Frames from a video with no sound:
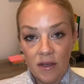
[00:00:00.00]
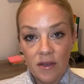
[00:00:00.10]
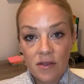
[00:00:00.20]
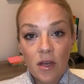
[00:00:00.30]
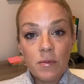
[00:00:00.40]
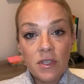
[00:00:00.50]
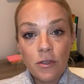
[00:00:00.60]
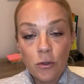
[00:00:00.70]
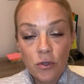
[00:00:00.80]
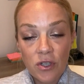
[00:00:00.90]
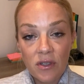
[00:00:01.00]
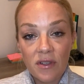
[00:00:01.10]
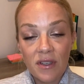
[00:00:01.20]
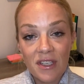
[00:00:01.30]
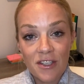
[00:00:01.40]

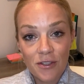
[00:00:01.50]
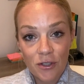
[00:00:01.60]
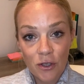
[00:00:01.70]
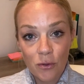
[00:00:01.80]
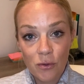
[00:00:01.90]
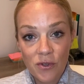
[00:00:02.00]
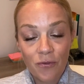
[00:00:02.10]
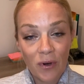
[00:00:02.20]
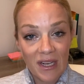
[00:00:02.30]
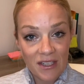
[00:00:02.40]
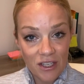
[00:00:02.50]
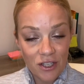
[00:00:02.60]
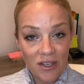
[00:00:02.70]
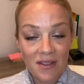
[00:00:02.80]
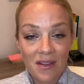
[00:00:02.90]
Substitution is used for
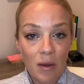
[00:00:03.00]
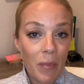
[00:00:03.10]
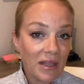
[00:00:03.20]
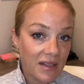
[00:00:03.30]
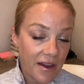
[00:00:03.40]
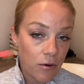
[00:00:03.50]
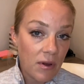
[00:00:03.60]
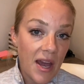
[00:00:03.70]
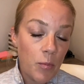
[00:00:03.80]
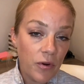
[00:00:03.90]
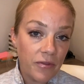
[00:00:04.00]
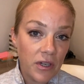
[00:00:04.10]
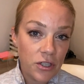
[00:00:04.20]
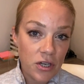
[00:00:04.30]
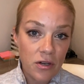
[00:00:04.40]
conditions like bilateral
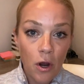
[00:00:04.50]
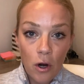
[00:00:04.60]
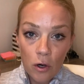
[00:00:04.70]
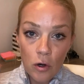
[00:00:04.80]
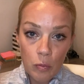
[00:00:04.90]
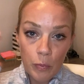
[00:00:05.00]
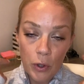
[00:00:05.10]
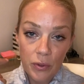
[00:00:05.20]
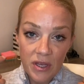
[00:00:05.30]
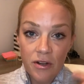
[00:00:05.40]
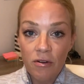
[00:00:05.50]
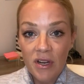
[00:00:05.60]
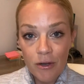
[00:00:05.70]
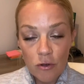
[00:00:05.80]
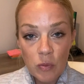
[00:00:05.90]
hypofunction or both inner
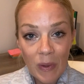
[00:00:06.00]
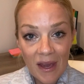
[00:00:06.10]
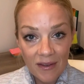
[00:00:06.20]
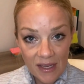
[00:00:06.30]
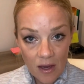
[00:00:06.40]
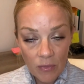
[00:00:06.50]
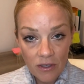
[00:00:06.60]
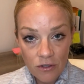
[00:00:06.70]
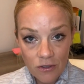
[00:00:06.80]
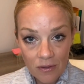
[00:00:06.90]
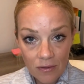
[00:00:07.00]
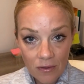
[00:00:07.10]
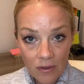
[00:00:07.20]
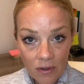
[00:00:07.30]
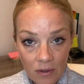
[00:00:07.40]
ears being damaged,
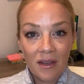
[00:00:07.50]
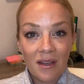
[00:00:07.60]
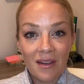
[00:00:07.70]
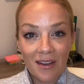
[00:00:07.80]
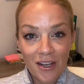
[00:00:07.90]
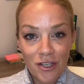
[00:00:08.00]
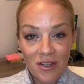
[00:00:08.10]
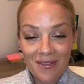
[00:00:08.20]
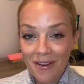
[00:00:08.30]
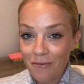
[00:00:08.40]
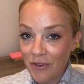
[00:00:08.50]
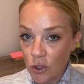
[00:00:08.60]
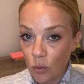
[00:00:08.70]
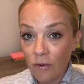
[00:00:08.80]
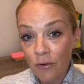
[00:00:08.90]
concussion,
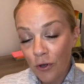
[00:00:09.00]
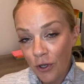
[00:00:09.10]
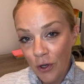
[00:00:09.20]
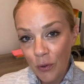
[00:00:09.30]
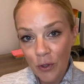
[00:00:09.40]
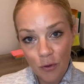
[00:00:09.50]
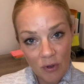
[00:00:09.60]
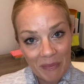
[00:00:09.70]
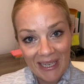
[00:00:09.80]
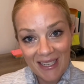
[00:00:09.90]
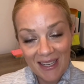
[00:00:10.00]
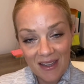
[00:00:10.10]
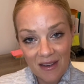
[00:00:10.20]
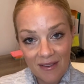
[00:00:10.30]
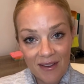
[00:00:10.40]
visual vertigo, three P
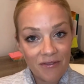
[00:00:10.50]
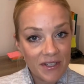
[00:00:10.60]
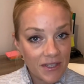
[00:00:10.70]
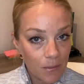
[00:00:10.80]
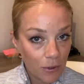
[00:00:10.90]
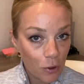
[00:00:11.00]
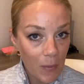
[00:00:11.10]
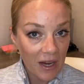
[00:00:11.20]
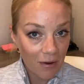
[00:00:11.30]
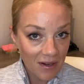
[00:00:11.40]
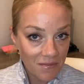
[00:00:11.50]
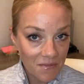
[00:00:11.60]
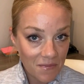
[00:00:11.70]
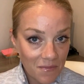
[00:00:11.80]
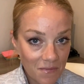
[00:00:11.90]
D, and vestibular migraine.
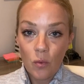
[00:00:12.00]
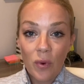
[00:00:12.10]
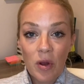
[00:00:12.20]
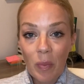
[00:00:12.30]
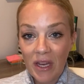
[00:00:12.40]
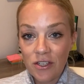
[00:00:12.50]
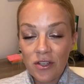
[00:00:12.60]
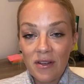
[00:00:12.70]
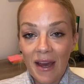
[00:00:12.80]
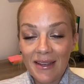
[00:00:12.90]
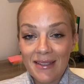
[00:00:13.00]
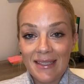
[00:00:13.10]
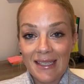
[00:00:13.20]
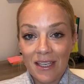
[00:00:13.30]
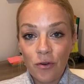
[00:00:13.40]
When a patient has
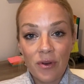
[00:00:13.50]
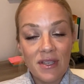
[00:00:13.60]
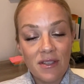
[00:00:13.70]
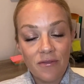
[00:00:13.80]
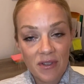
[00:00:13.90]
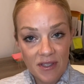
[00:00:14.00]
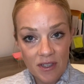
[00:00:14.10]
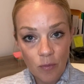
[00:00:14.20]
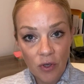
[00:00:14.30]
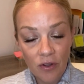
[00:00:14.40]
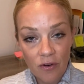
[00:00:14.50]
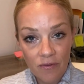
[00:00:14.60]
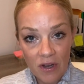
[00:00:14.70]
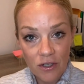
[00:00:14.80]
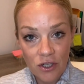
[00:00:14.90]
decreased vestibular
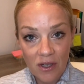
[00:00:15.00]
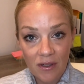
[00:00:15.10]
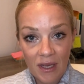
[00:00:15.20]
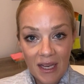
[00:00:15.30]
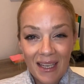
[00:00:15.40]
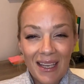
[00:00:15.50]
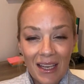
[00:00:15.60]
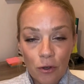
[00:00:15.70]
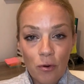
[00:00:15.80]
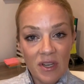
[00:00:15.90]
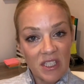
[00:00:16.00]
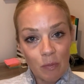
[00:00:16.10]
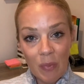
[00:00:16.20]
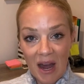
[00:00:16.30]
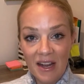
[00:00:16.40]
function,
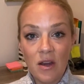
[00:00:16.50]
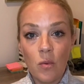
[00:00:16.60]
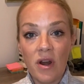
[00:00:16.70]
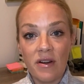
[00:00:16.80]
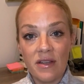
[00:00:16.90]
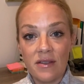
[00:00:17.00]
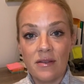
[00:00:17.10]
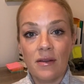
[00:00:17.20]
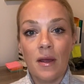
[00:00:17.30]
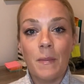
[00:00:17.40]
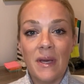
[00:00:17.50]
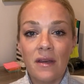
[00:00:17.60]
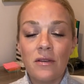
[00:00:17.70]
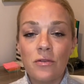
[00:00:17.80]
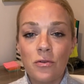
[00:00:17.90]
increased body awareness can be
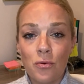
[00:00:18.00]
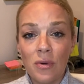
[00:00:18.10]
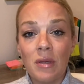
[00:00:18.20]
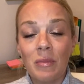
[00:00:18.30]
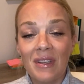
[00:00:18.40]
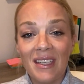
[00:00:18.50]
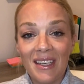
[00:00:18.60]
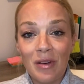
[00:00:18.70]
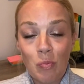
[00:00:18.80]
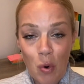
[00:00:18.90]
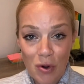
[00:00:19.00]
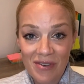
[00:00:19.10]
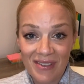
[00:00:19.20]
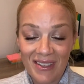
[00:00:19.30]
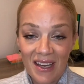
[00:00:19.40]
extremely
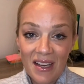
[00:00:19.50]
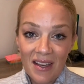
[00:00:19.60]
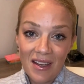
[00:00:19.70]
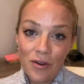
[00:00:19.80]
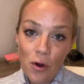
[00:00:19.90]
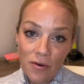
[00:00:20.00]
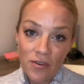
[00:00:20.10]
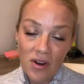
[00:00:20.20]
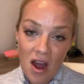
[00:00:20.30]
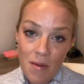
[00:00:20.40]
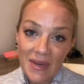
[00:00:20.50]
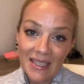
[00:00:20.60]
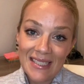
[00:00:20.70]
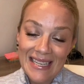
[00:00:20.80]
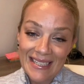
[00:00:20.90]
important in
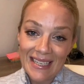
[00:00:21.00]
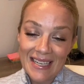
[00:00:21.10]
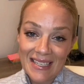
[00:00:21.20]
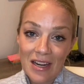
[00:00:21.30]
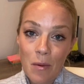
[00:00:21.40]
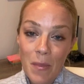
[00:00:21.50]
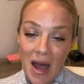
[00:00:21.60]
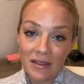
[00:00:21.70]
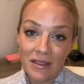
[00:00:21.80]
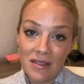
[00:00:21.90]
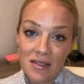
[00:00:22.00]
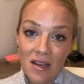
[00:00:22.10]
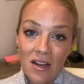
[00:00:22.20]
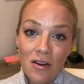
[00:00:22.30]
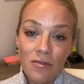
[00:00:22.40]
overcoming dizziness and imbalance
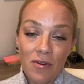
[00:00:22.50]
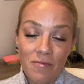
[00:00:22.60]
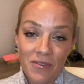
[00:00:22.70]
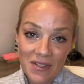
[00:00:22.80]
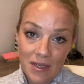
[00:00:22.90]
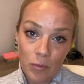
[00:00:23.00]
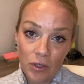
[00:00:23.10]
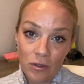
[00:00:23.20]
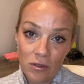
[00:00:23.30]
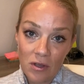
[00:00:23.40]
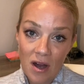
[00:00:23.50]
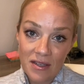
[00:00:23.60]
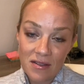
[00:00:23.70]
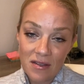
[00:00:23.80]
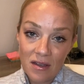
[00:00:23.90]
from vestibular
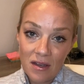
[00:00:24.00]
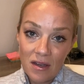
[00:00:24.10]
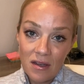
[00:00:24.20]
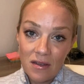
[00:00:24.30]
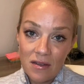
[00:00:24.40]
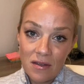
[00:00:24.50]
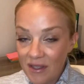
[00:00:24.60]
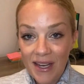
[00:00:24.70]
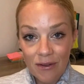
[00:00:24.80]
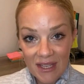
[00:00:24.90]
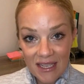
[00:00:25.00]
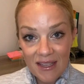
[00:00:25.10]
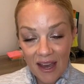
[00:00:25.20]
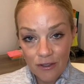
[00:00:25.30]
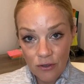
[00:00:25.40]
loss. Now these
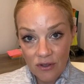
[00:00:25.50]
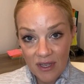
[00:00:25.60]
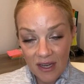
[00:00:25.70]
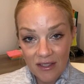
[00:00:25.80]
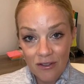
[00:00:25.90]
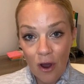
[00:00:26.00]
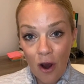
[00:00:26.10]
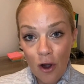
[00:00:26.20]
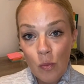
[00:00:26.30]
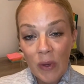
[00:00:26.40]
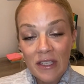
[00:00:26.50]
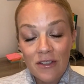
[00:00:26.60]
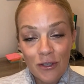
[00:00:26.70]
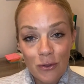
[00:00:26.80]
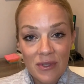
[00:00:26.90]
exercises are
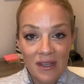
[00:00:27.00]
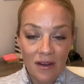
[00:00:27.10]
best used in